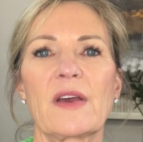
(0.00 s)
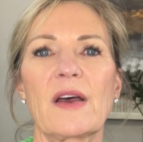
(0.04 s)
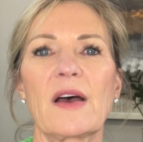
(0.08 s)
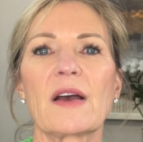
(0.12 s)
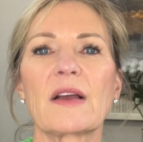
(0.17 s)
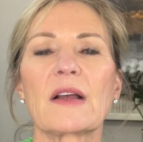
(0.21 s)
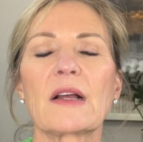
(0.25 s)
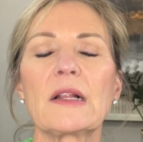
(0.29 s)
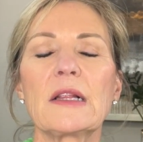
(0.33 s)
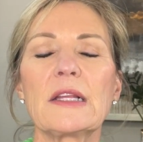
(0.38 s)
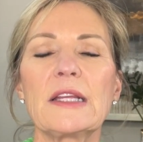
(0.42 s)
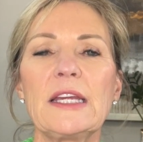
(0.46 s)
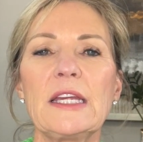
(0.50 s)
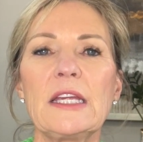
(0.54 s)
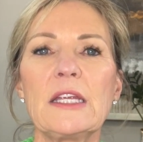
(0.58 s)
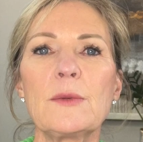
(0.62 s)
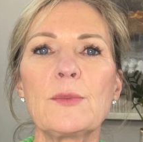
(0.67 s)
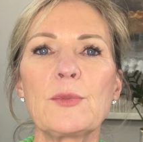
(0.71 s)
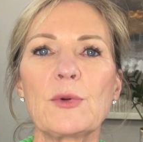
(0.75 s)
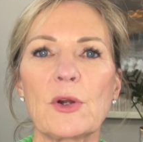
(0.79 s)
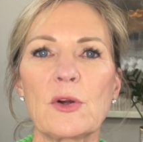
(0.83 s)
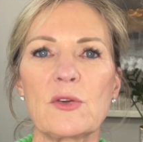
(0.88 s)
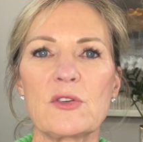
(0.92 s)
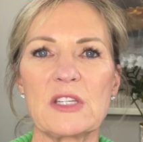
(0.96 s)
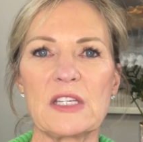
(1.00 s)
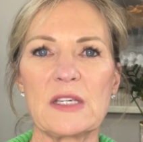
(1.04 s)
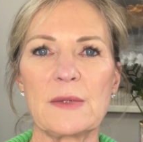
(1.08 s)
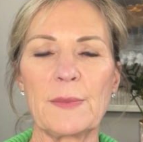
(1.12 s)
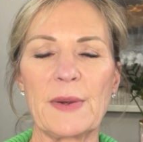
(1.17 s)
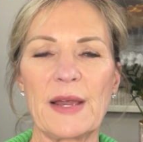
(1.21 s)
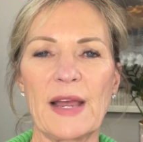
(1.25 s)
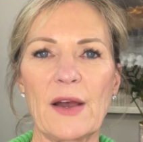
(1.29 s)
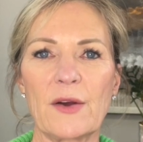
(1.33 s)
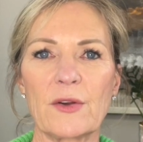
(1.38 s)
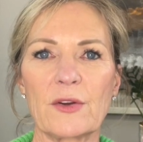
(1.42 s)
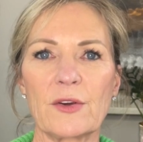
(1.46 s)
a clean protein
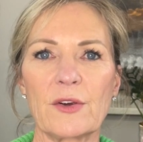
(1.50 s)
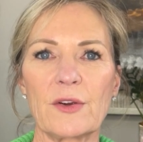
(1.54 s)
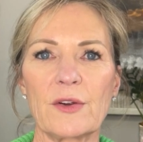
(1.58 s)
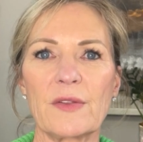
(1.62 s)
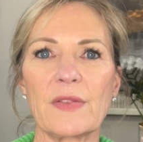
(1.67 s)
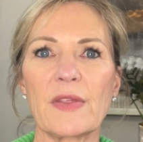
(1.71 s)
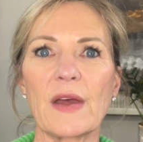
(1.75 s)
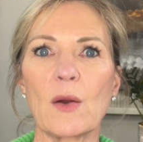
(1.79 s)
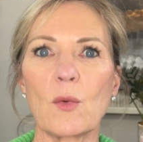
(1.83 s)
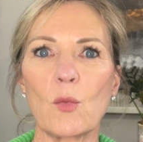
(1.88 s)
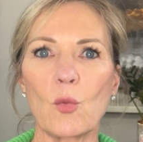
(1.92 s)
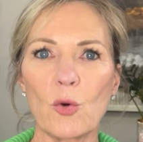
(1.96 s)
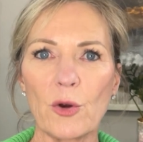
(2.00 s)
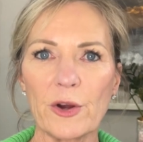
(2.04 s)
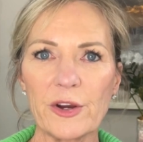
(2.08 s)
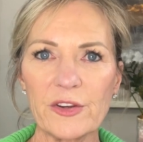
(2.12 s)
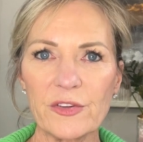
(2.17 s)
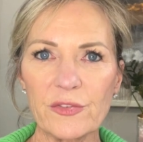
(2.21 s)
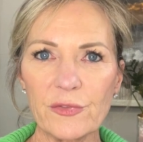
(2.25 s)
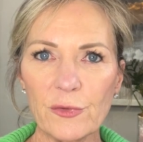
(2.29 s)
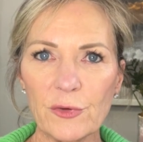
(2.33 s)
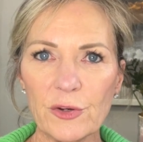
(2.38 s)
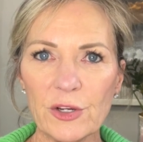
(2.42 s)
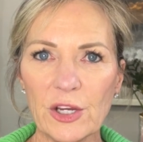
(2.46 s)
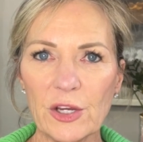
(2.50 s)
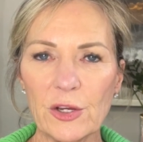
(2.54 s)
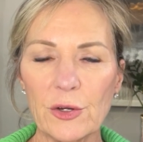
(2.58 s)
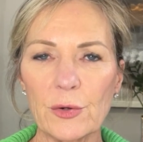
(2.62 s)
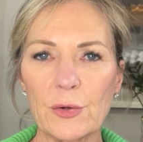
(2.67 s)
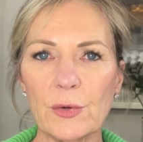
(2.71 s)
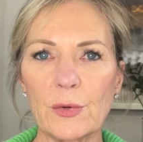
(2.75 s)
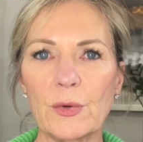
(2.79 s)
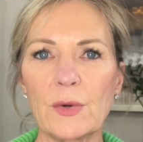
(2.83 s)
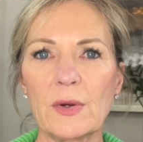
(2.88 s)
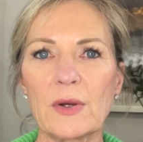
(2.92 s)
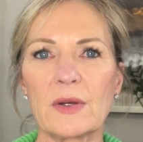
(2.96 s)
powder that works for
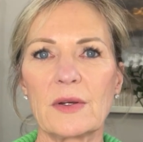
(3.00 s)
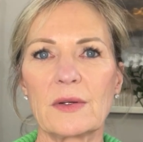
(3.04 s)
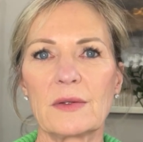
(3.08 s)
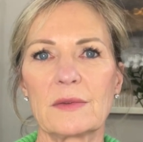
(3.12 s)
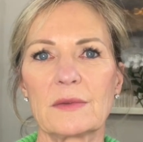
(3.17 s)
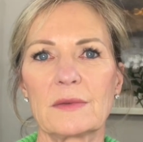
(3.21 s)
you,